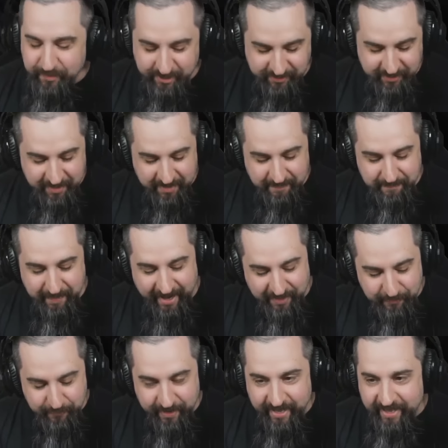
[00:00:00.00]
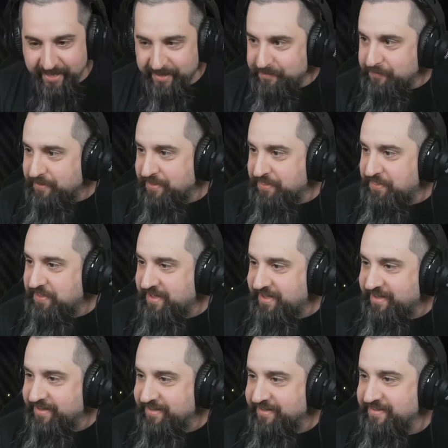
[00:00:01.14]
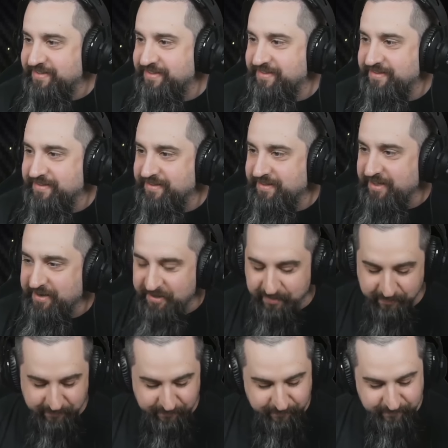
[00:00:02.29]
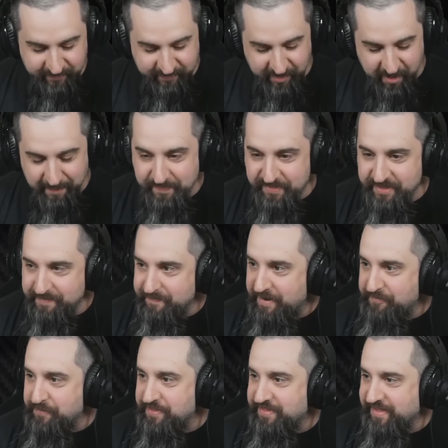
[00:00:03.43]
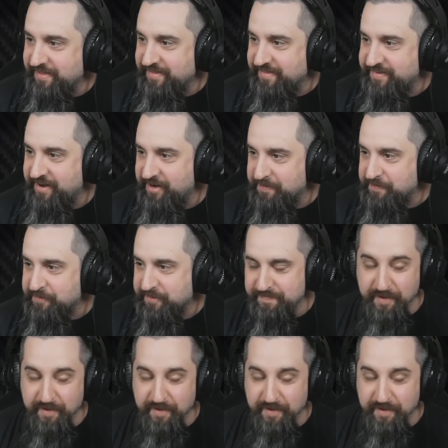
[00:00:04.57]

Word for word: Which, by the way, with, uh, you know, comps that everyone says is terrible, because